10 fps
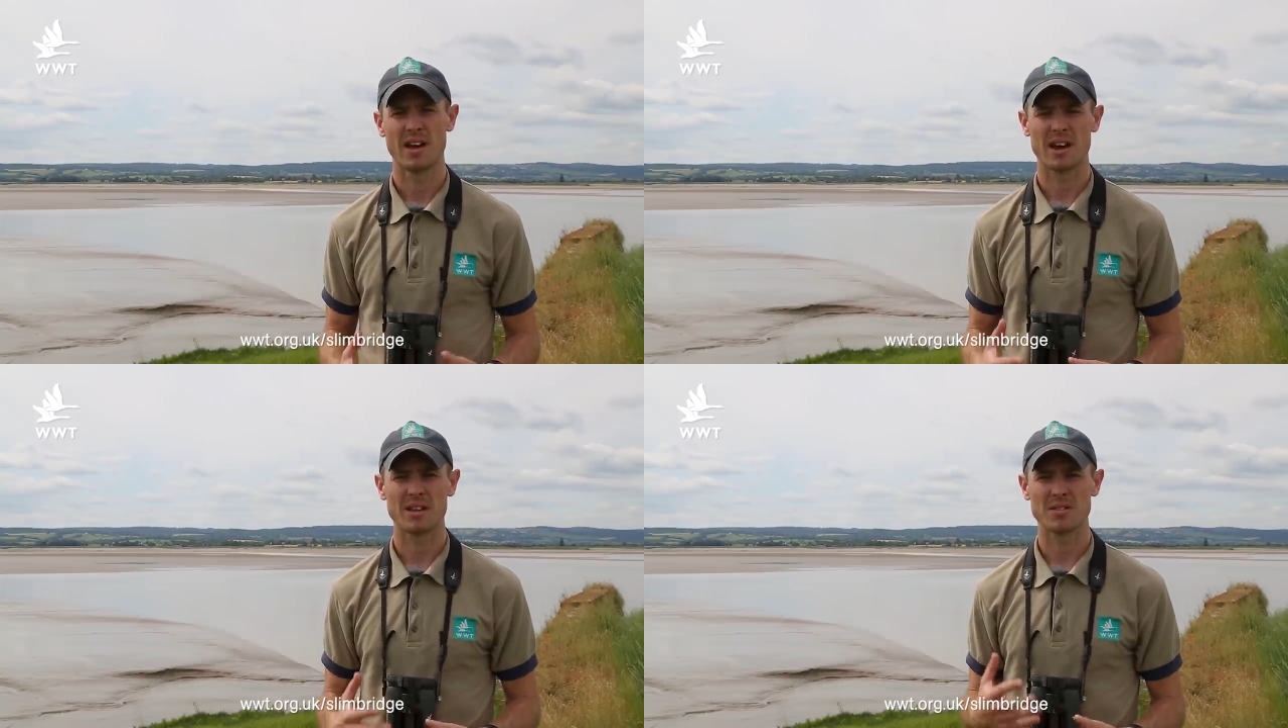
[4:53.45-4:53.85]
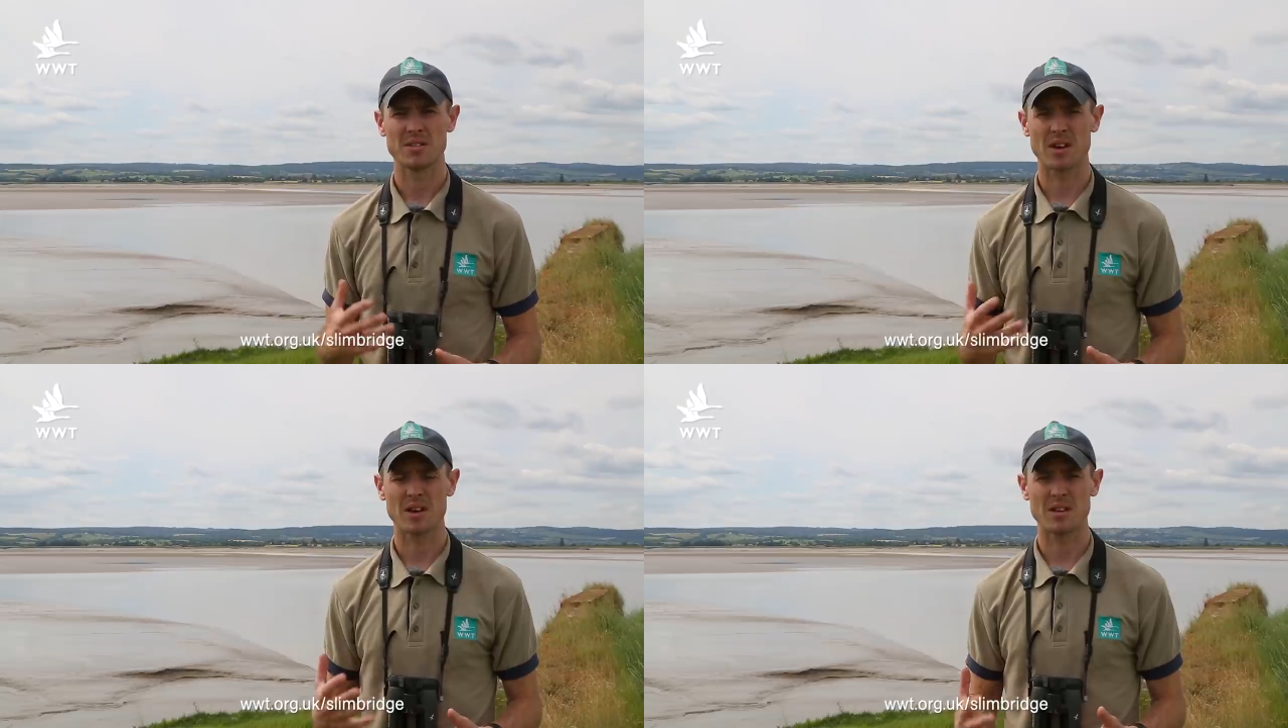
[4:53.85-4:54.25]
and
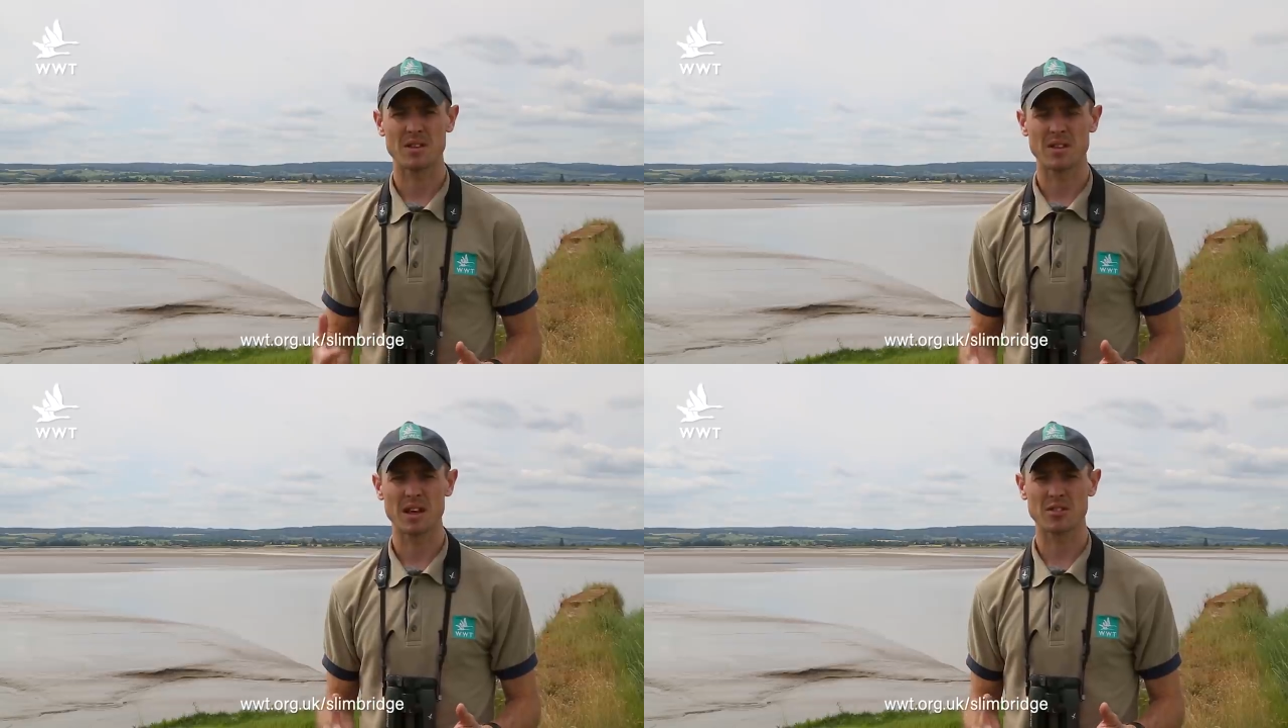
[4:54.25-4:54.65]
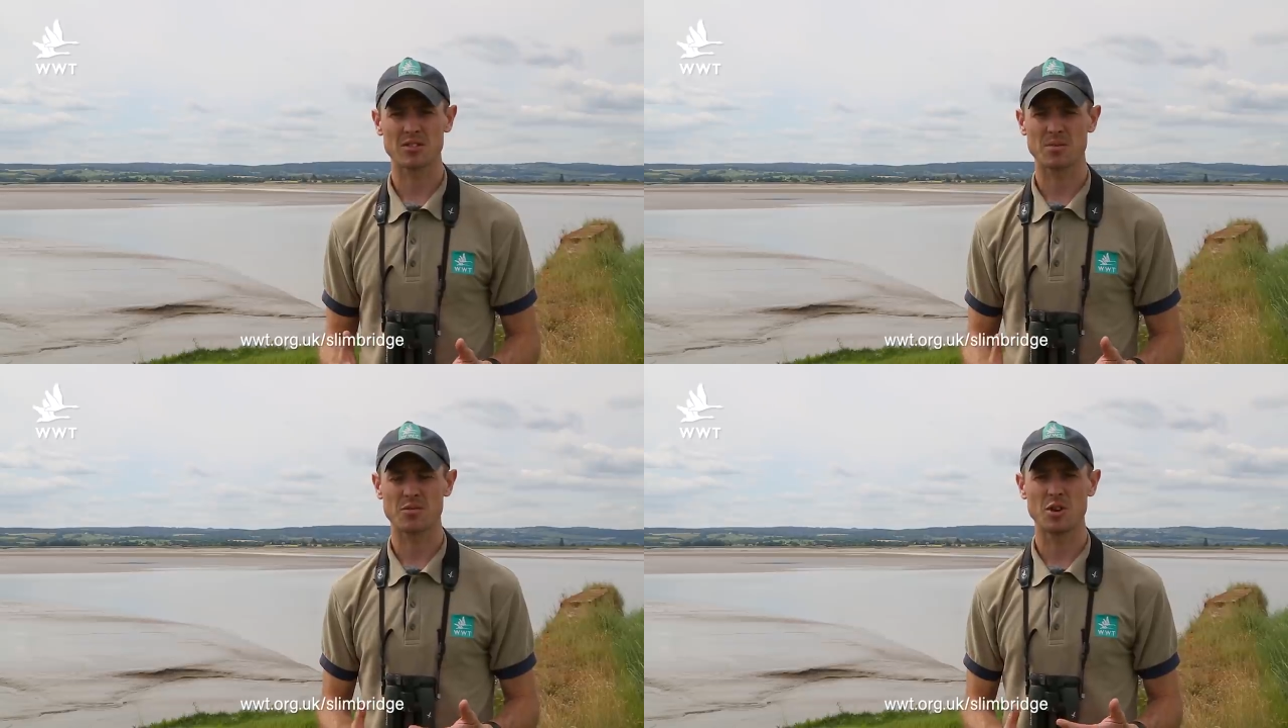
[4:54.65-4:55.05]

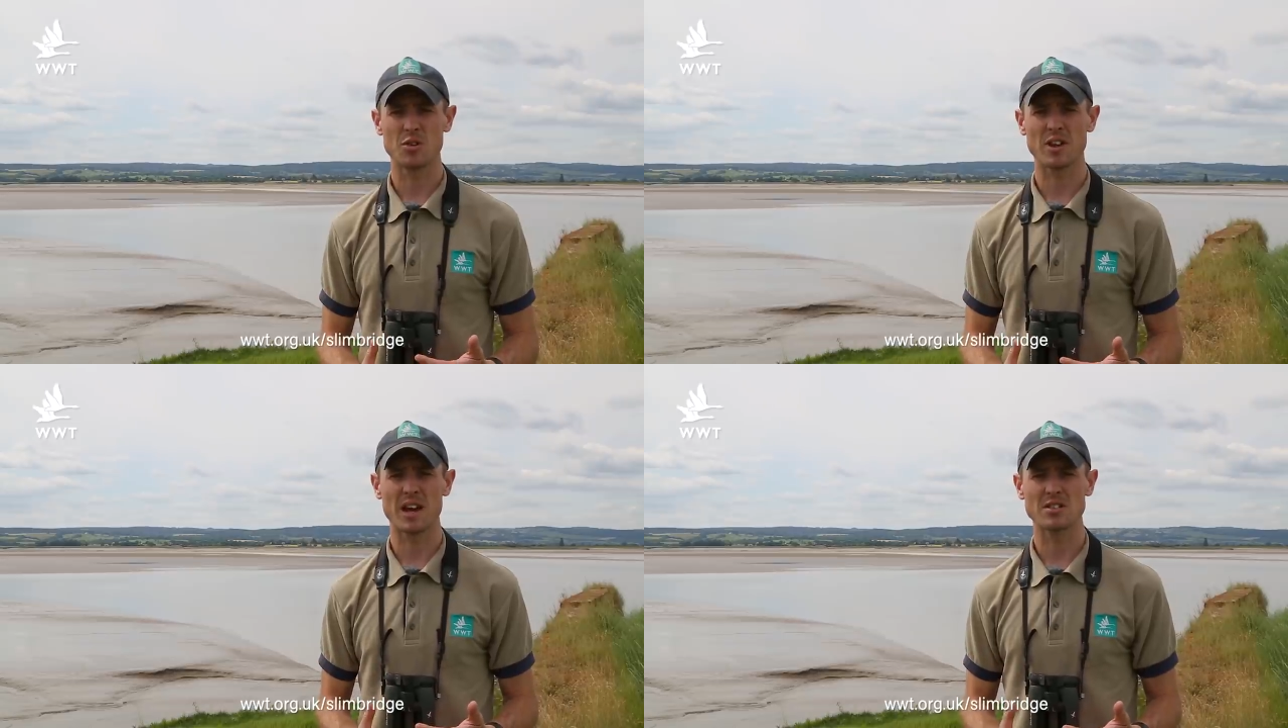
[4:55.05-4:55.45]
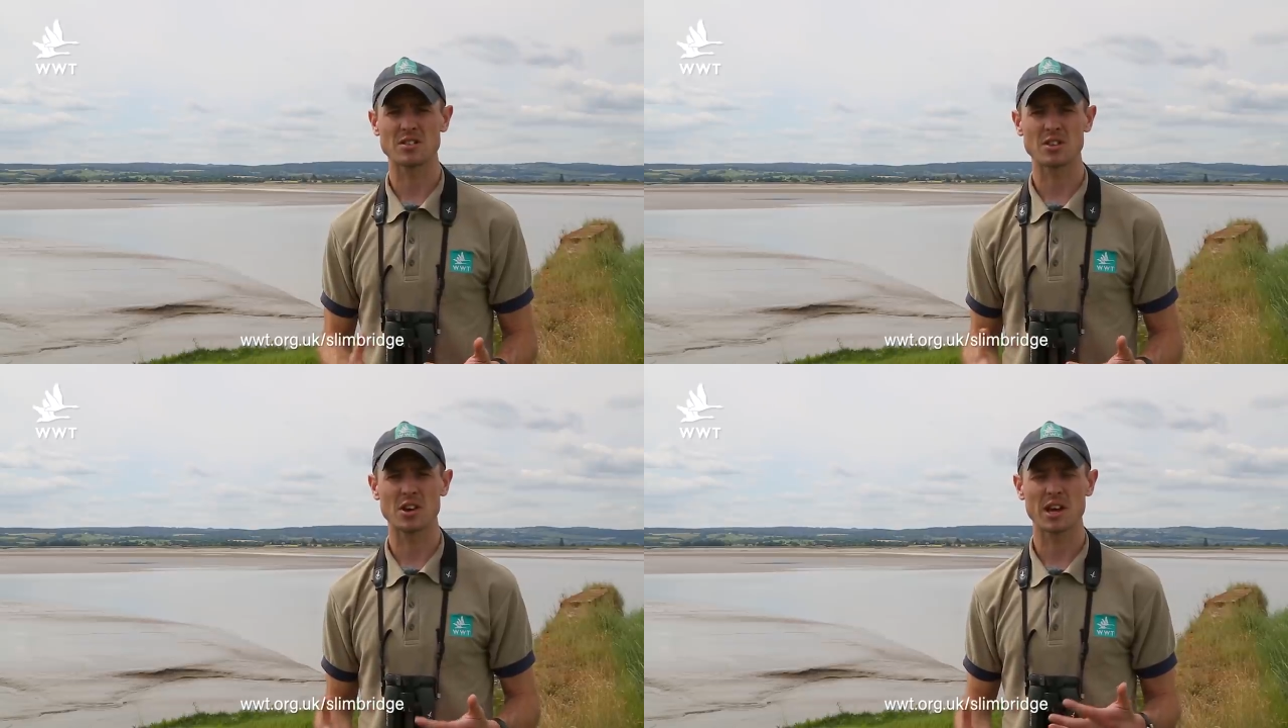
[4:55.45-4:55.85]
next few days
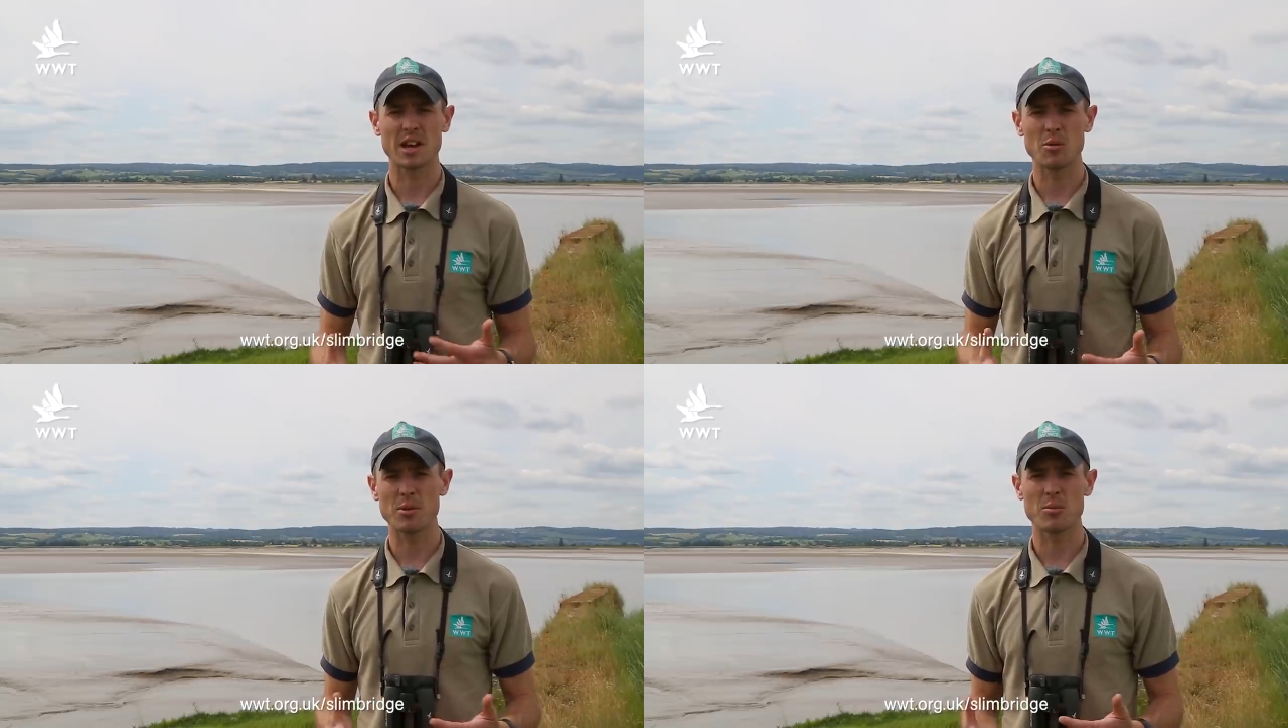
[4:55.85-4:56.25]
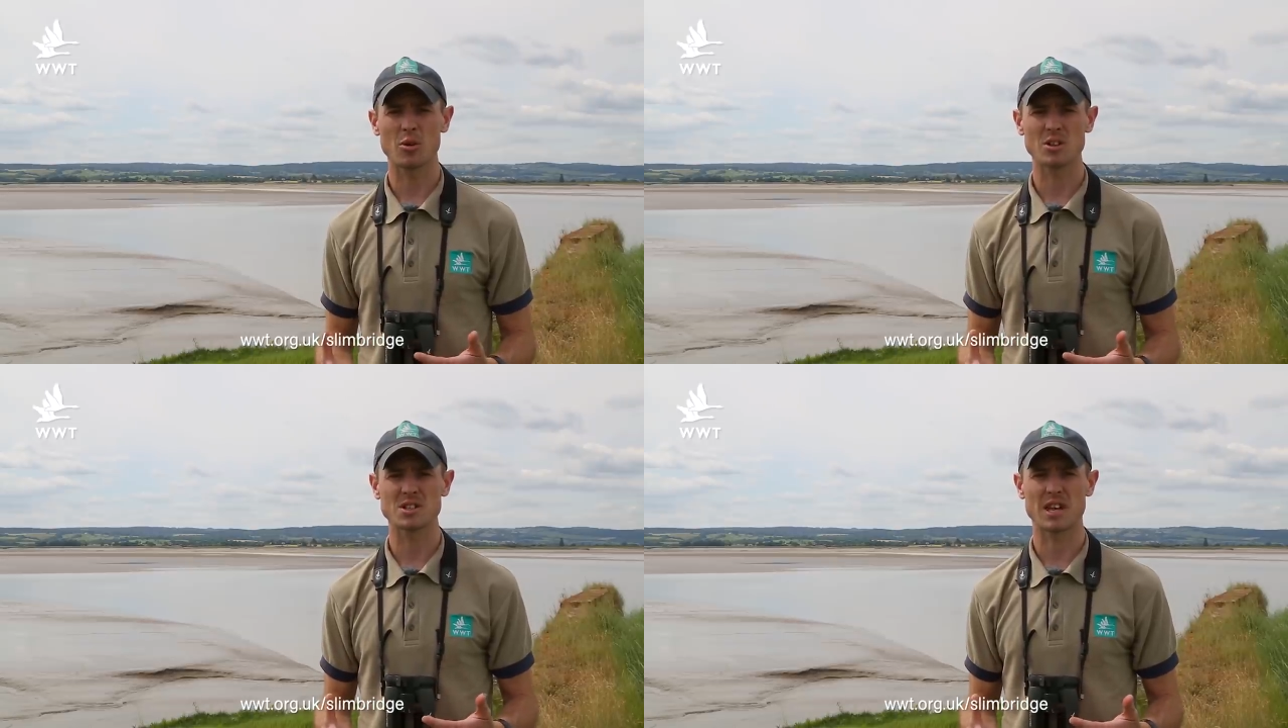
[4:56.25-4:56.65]
is looking a little bit
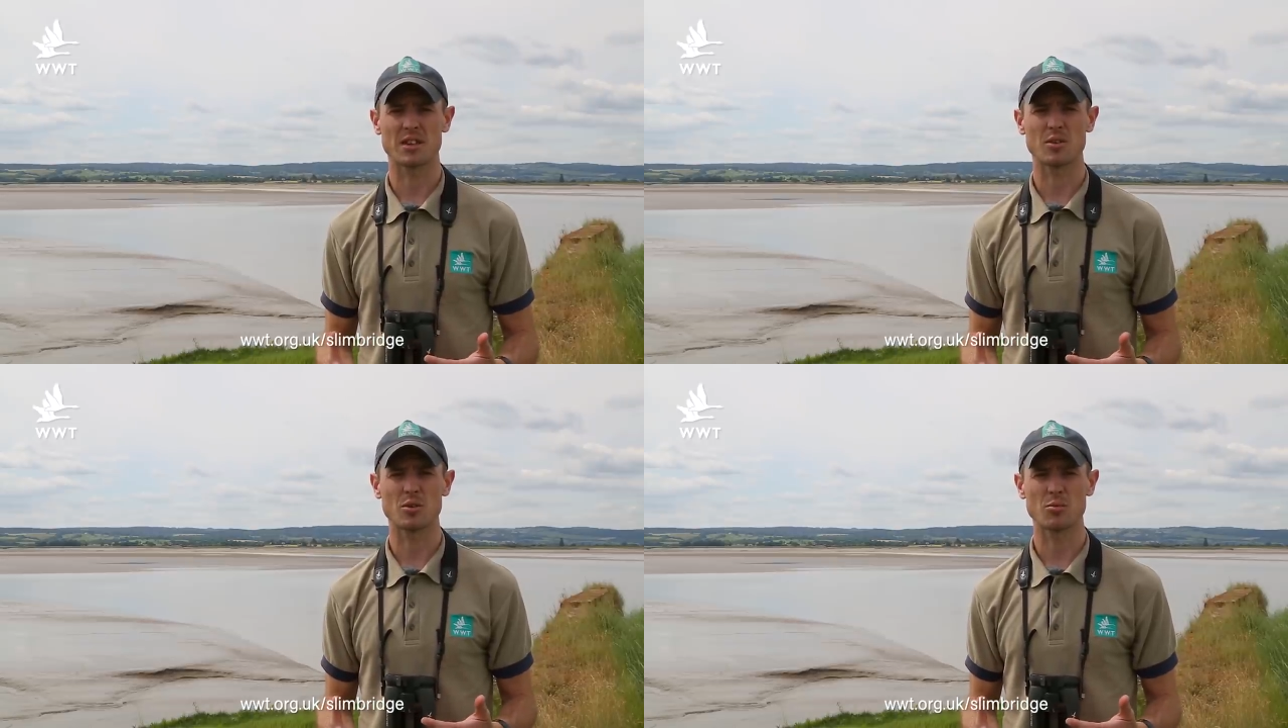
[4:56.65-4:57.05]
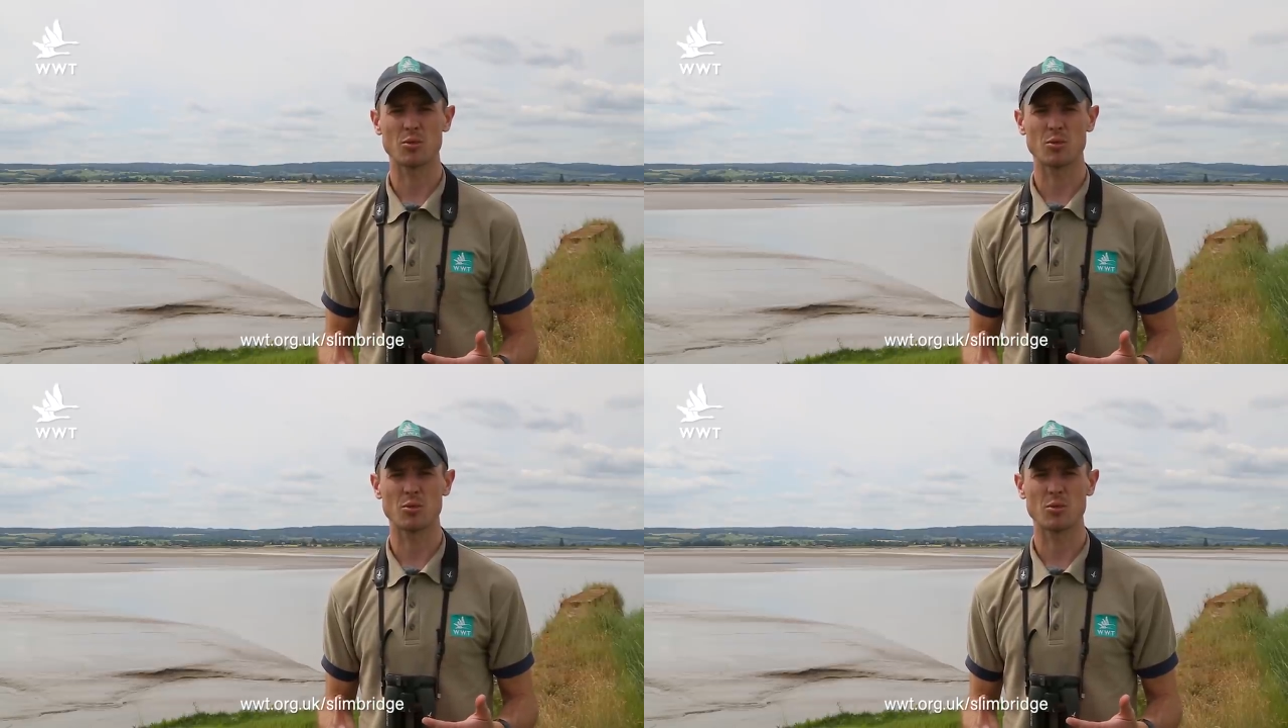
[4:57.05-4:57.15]
more unsettled,